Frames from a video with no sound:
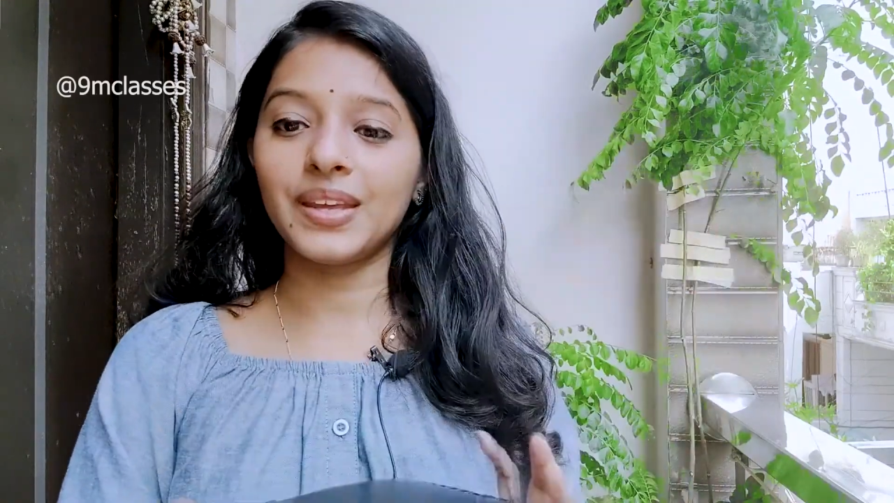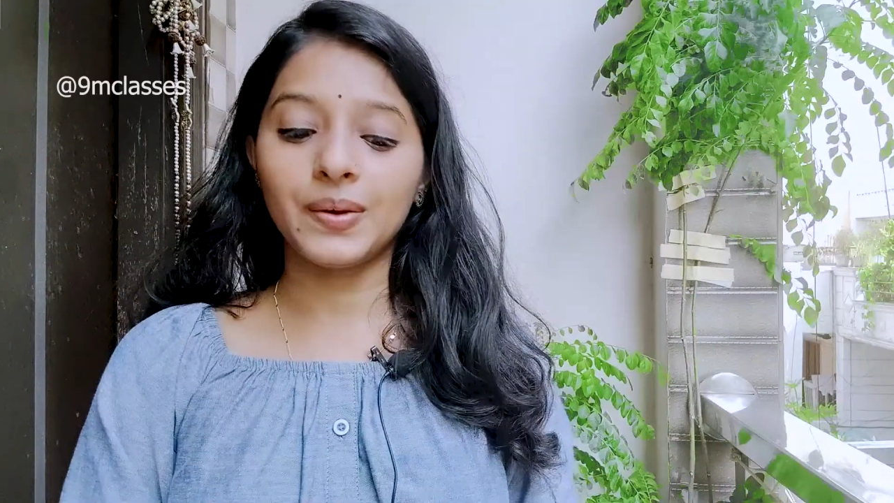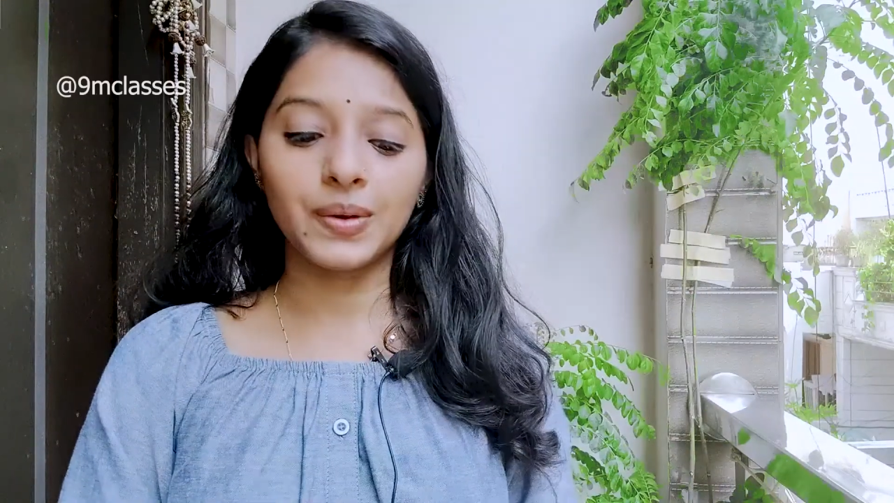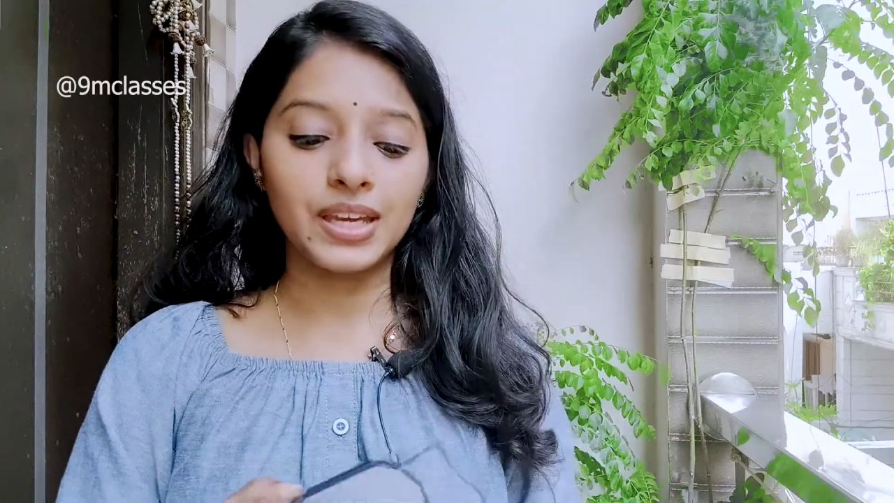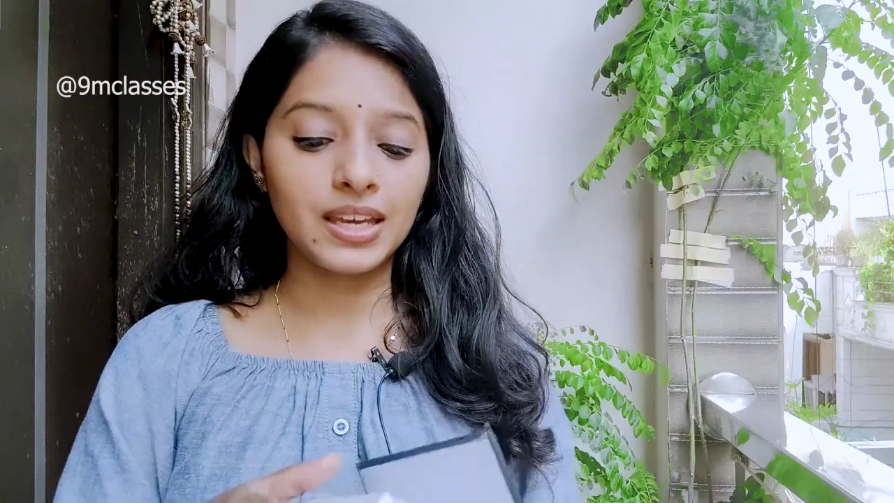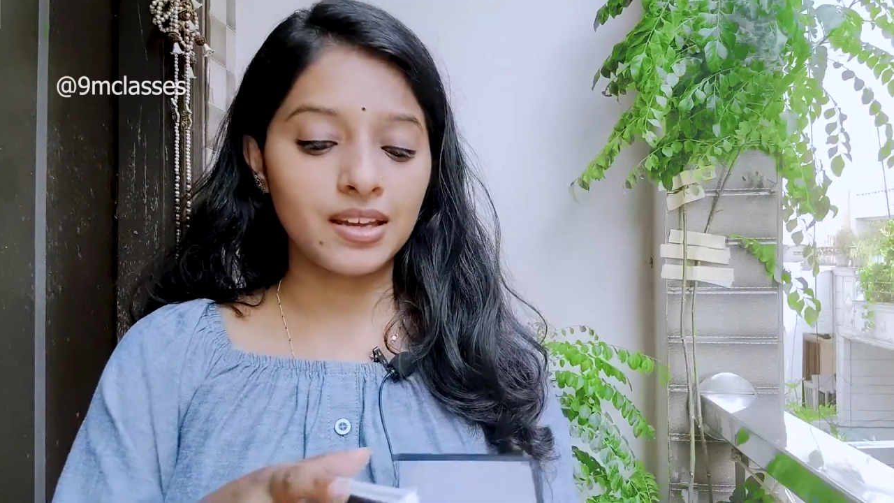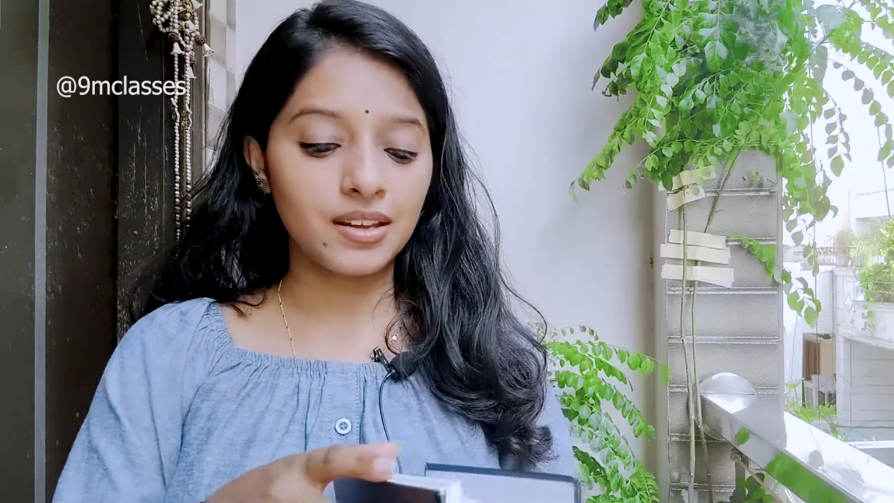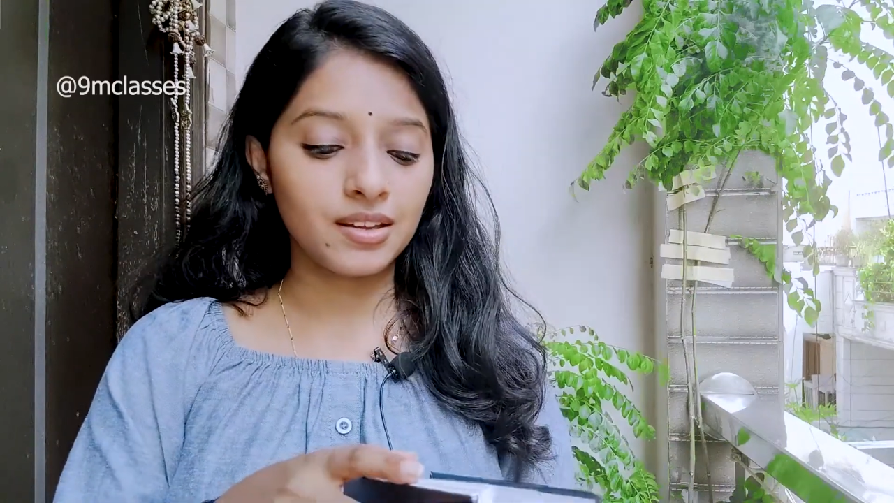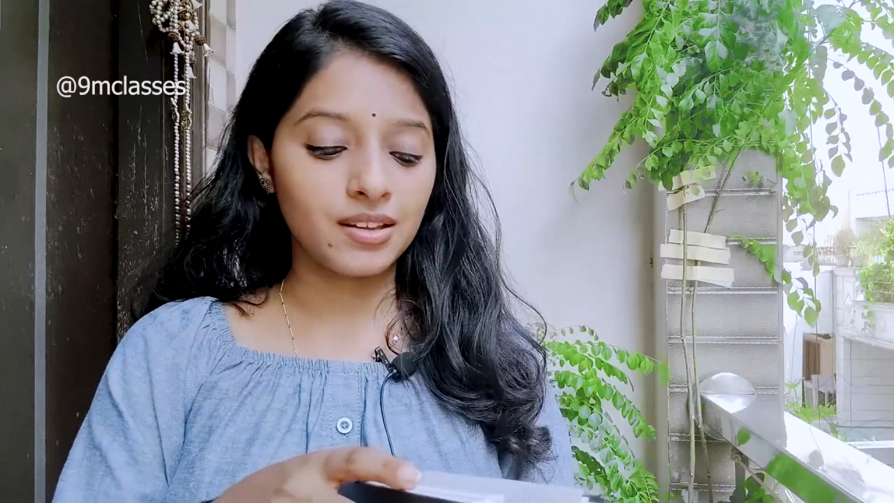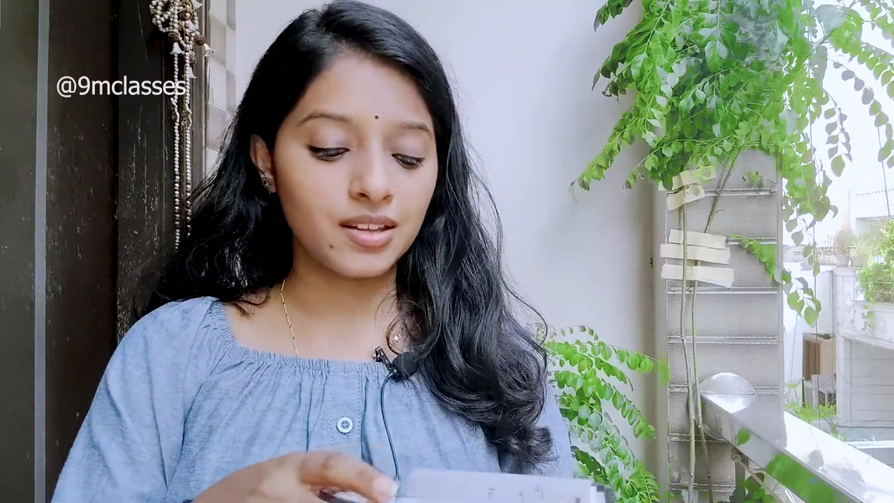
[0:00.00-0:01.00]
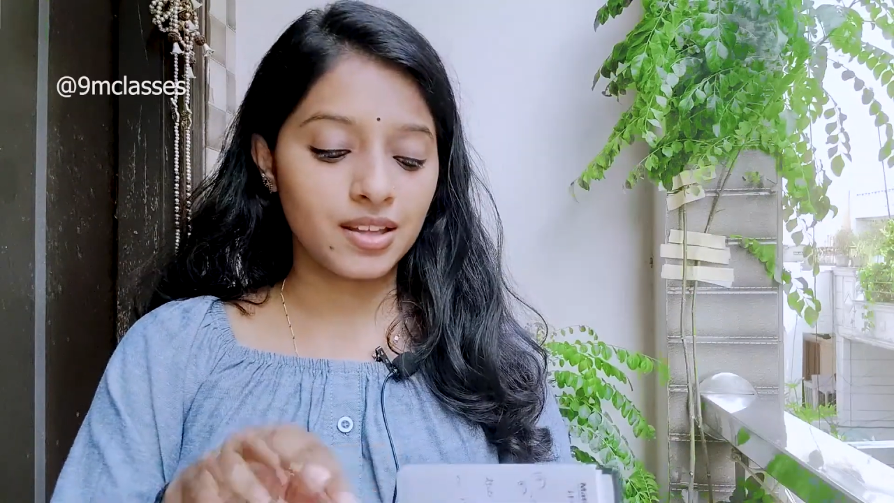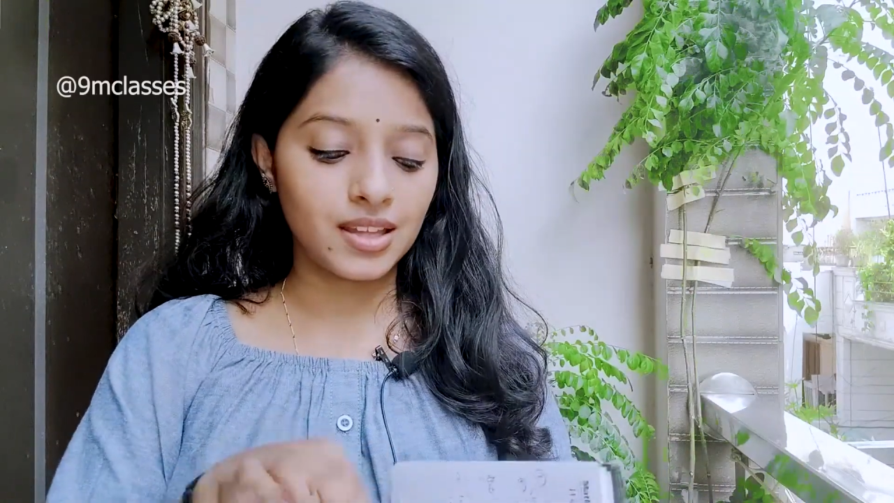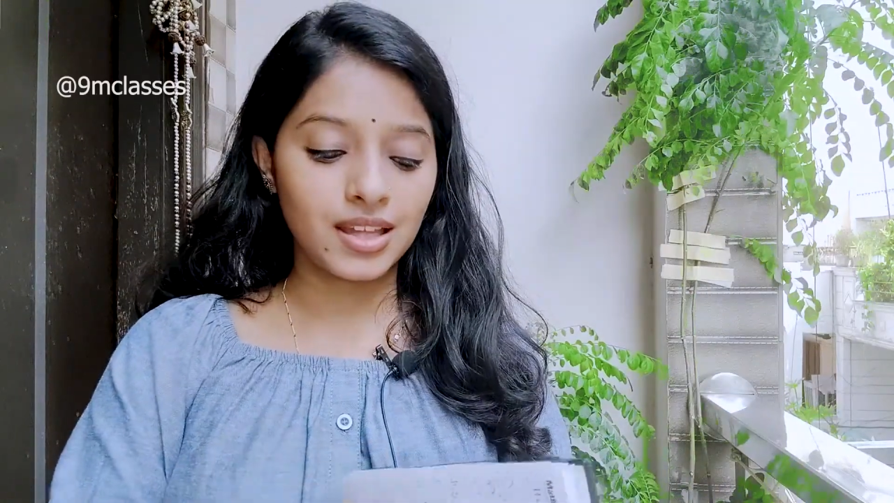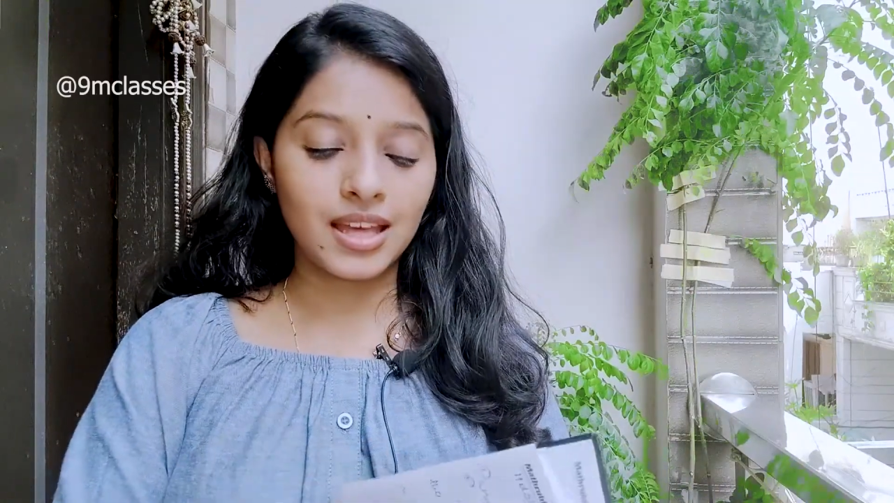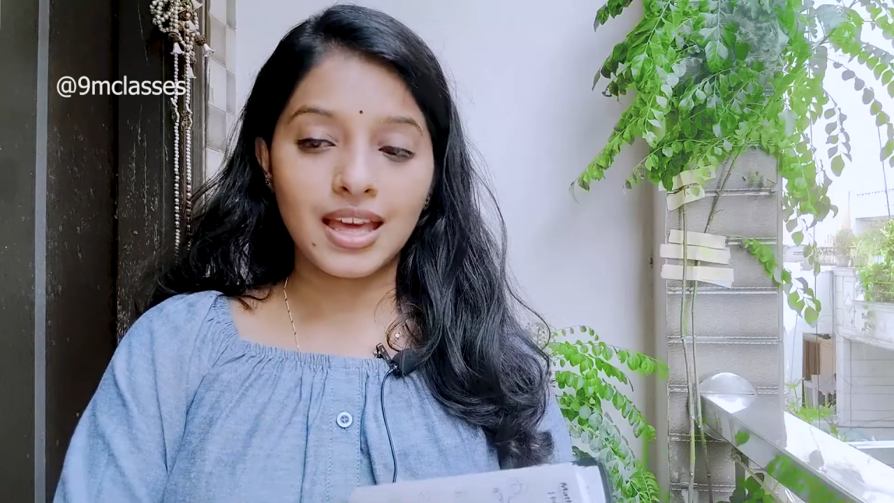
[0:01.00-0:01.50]
Okay,
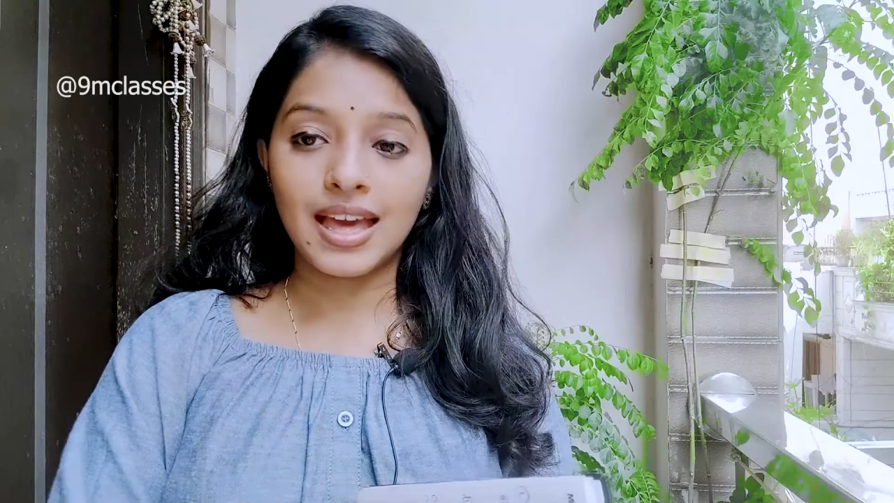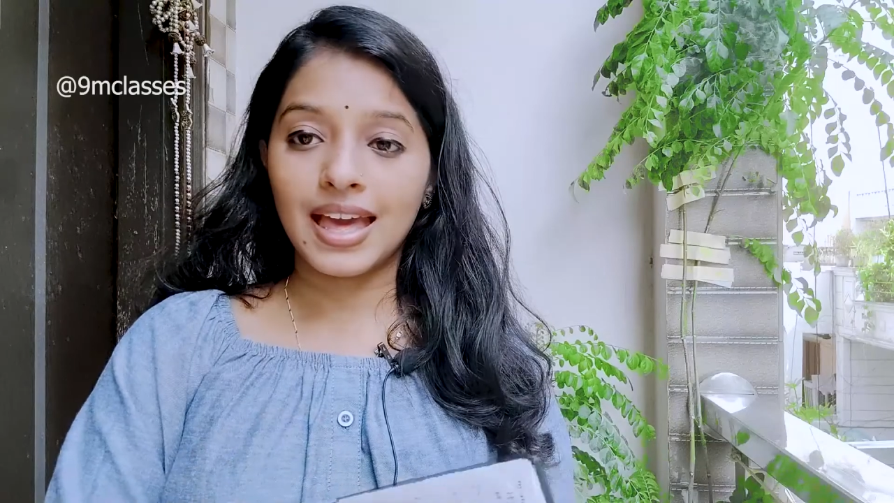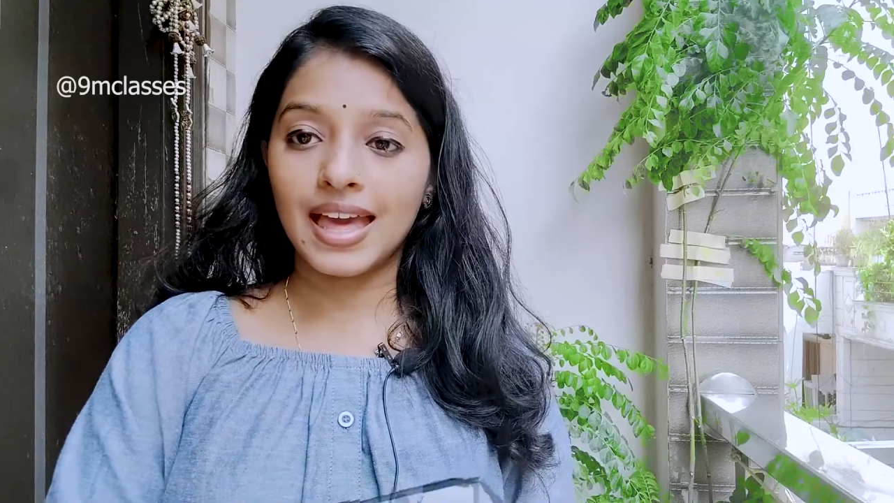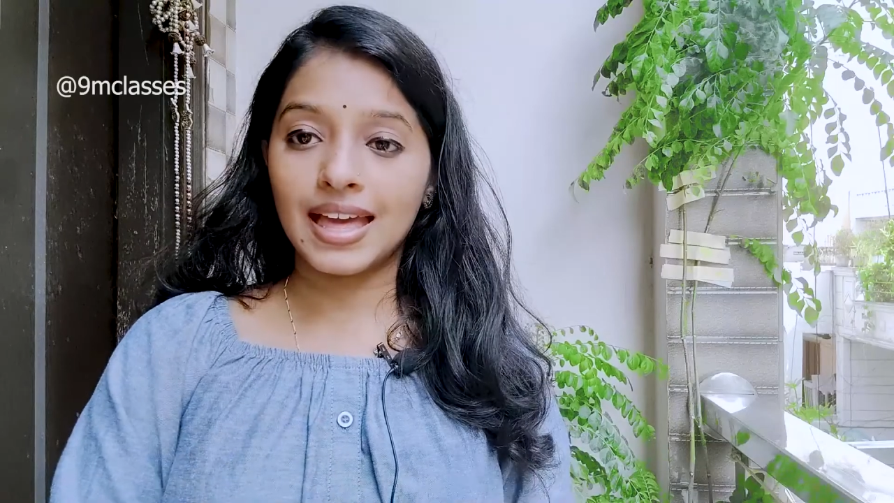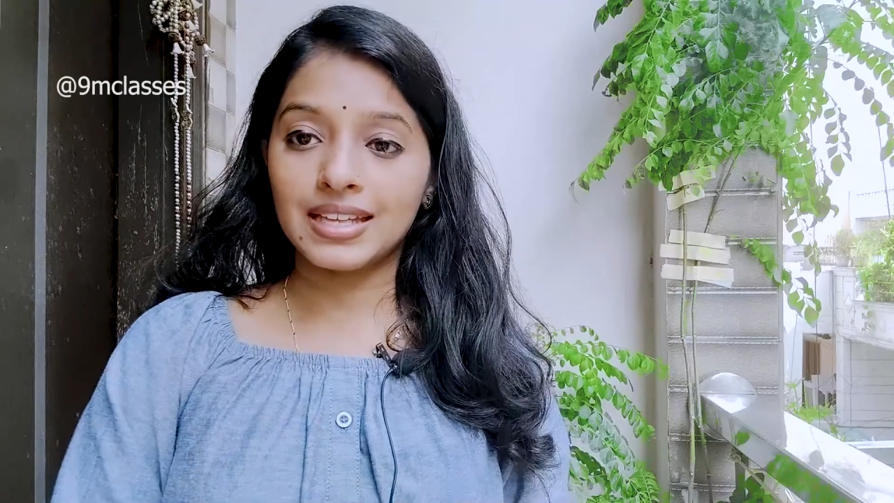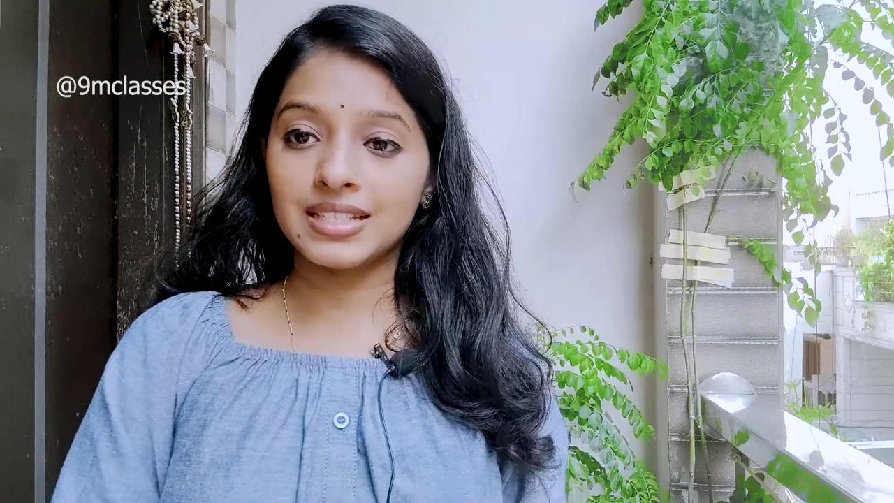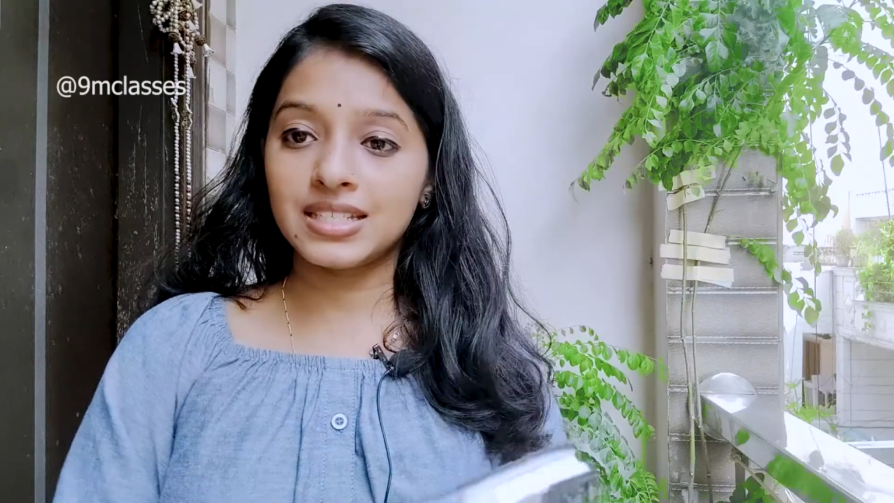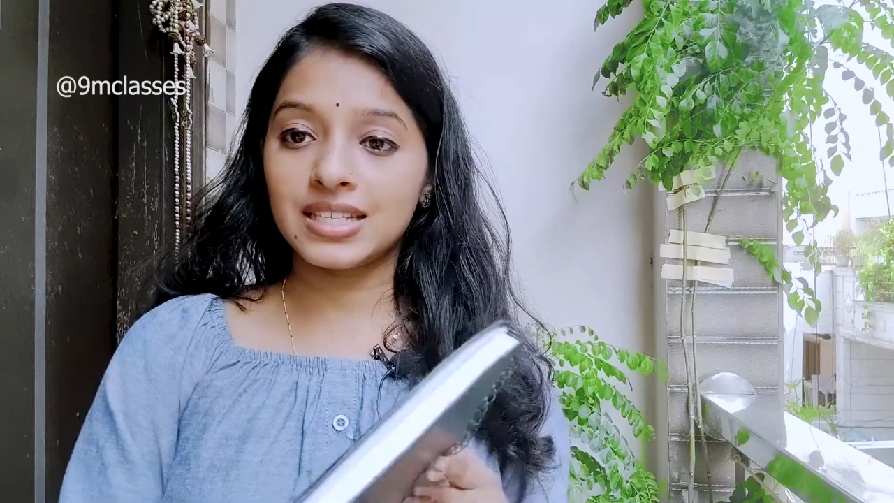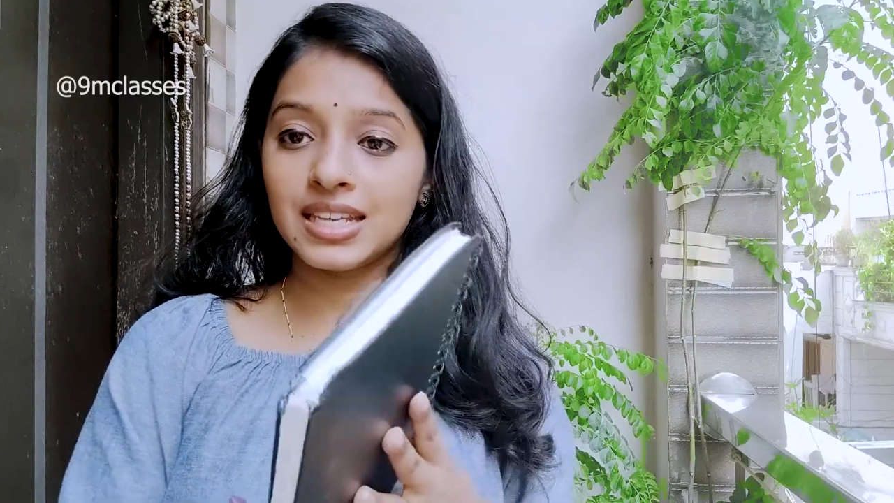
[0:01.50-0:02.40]
and